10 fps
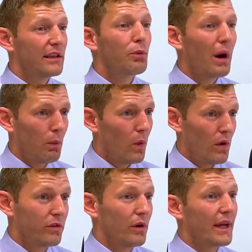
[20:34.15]
It's what
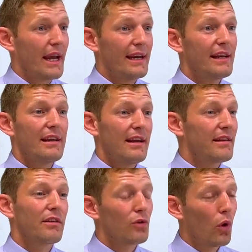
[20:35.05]
works, okay? And
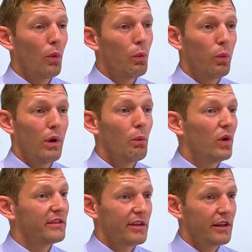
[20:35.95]
it there's no
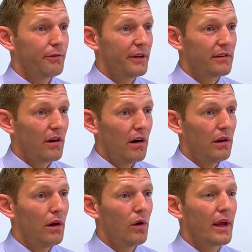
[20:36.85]
one size fits
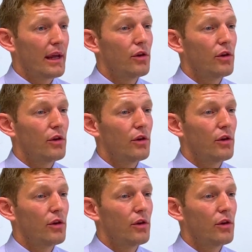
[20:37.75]
all, okay?